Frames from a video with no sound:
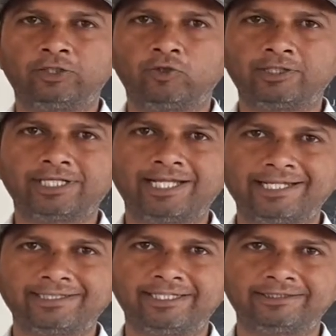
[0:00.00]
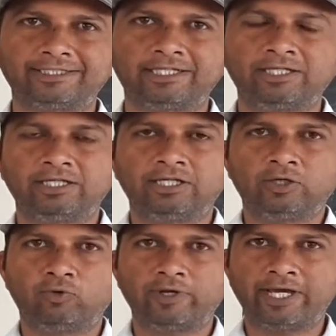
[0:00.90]
During the last lecture,
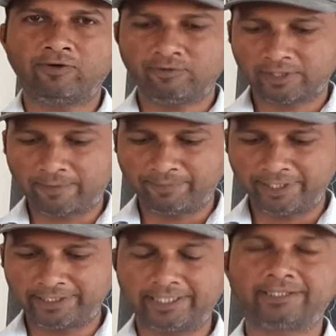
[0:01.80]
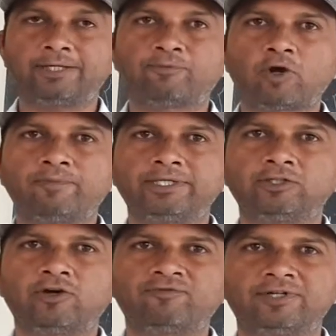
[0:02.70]
we have completed the
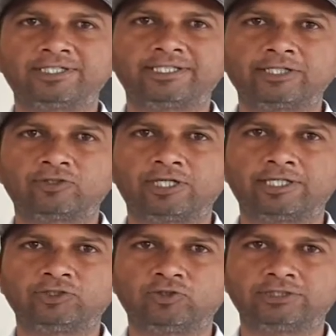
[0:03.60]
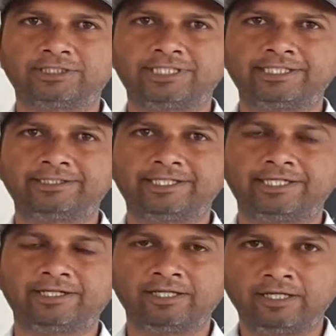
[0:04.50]
properties of first natural resources, that is
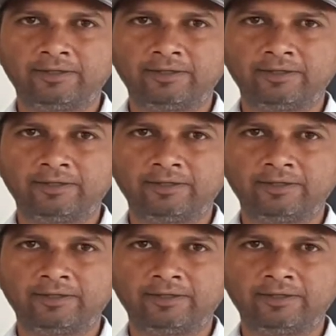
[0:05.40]
air.